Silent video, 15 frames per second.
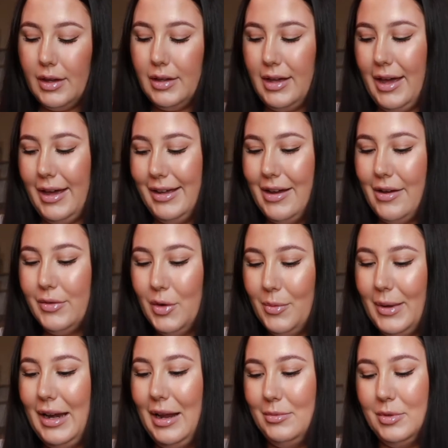Okay, I've got
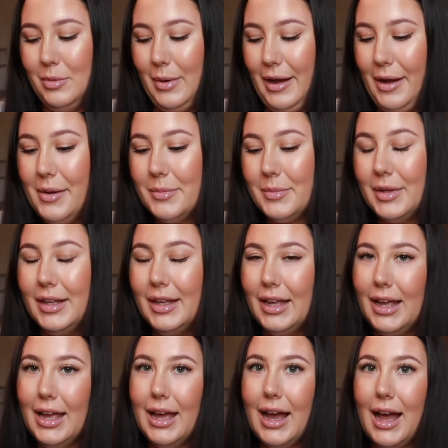my laptop up
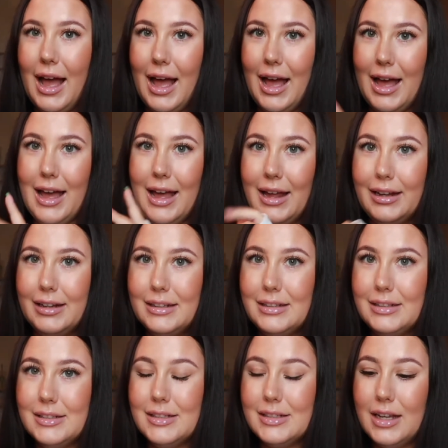
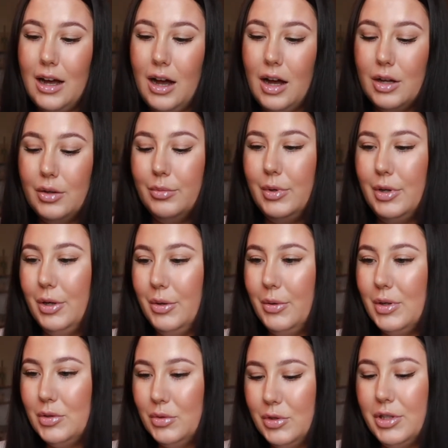and I
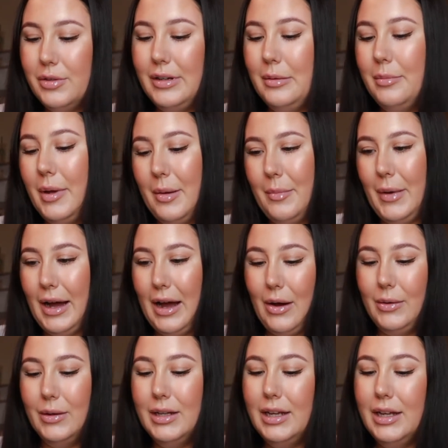will talk to you a little bit
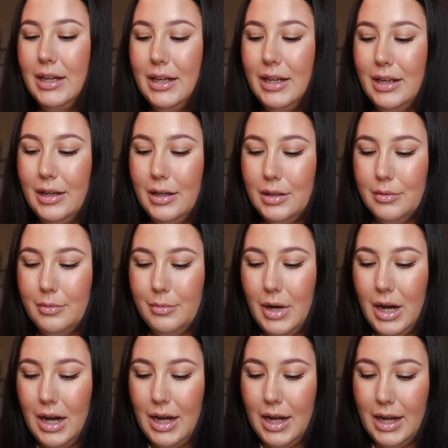about
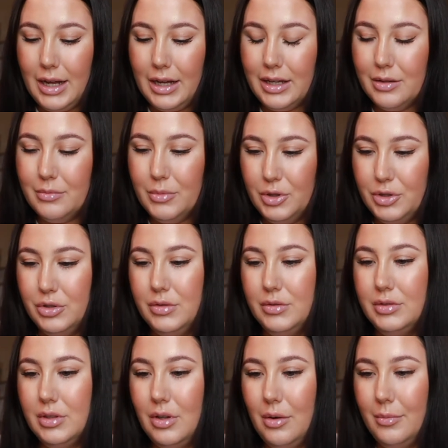my
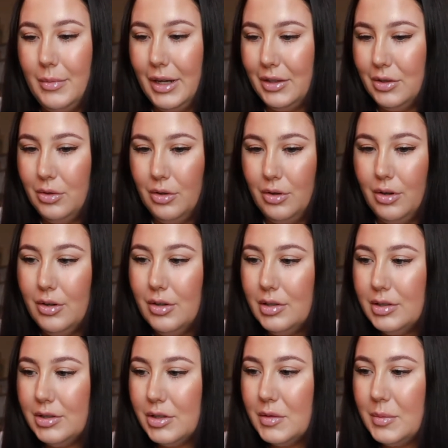modules on my
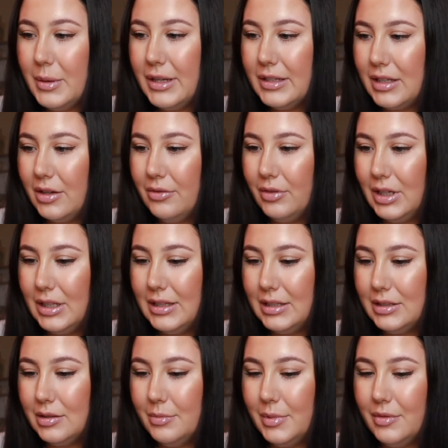course, just because I feel like
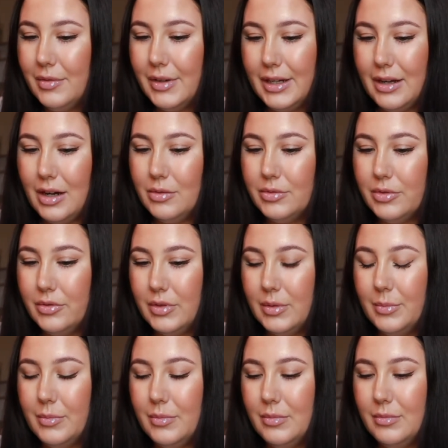this could be really helpful for
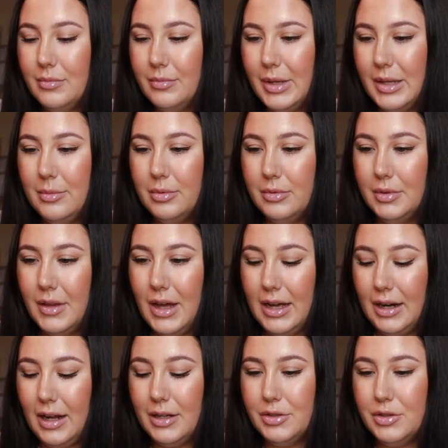people that are,
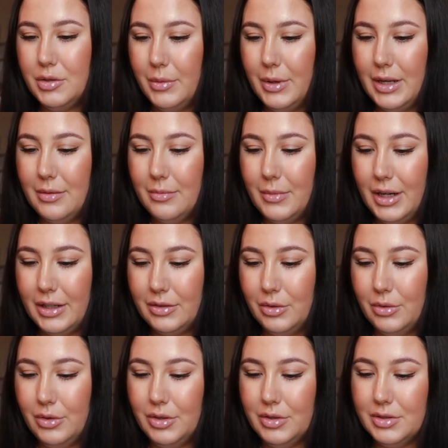like, doing my
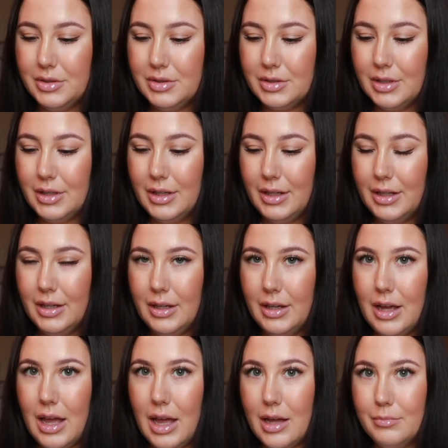course
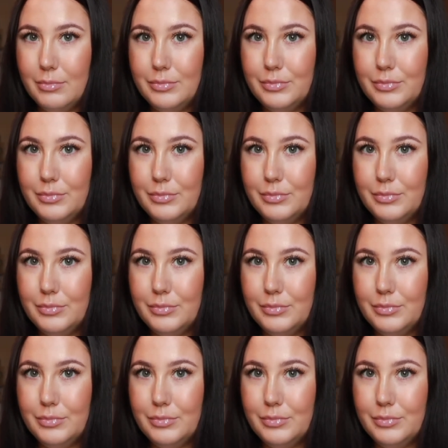that